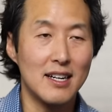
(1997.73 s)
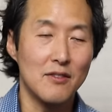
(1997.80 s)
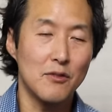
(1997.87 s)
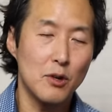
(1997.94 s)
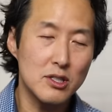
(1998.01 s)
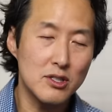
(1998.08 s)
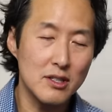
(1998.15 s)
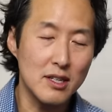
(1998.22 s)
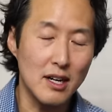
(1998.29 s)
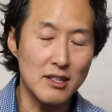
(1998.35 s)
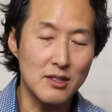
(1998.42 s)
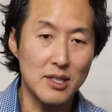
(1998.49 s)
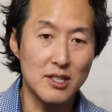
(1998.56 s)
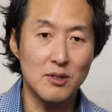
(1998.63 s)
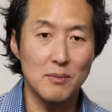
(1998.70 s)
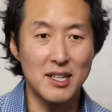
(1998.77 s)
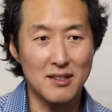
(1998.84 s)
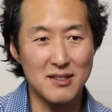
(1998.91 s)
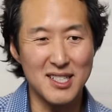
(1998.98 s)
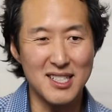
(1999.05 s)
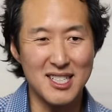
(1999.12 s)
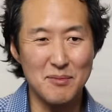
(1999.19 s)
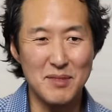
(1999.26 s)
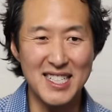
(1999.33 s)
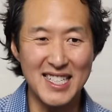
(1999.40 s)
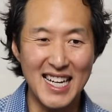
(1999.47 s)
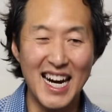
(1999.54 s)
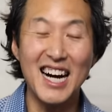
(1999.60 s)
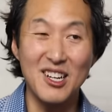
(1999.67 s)
And unfortunately, our traditional medical system
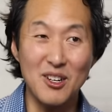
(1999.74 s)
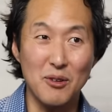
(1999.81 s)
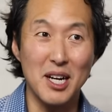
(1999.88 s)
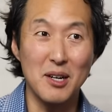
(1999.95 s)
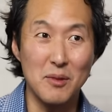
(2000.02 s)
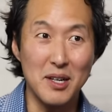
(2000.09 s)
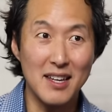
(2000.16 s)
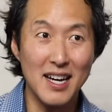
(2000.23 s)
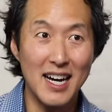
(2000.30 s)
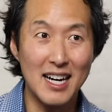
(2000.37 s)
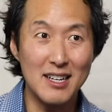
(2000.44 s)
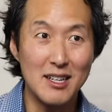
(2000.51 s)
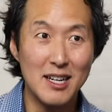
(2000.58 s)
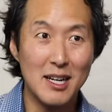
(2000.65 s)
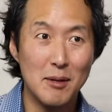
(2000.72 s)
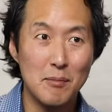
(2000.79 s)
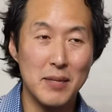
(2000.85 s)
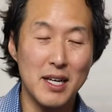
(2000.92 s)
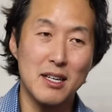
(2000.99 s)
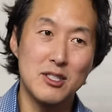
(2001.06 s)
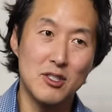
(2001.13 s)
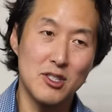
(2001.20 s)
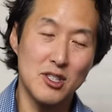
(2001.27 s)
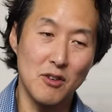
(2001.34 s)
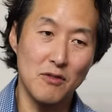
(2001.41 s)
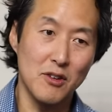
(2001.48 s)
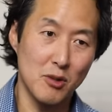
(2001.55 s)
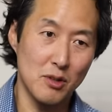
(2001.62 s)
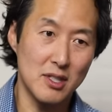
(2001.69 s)
is not great with that because they're
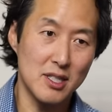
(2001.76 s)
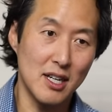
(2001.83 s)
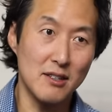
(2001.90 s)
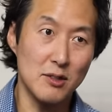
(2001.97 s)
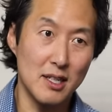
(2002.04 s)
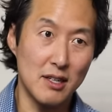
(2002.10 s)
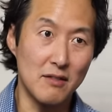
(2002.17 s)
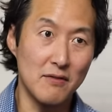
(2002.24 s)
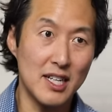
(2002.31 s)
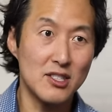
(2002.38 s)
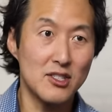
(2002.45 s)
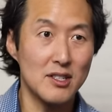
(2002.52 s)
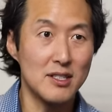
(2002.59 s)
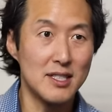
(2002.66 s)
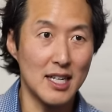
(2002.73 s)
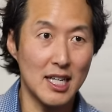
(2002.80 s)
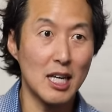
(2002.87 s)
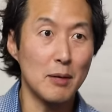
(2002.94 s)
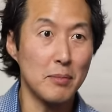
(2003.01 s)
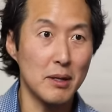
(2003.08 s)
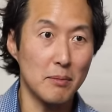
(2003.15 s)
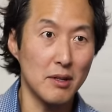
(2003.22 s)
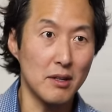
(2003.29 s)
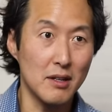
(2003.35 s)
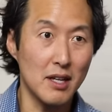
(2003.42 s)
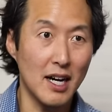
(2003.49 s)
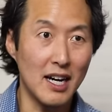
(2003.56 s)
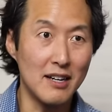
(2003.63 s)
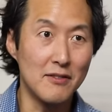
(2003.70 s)
so focused on those interventions that keep people
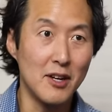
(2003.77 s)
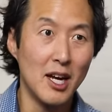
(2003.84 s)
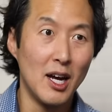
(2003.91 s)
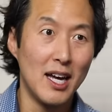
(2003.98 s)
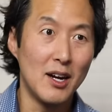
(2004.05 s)
alive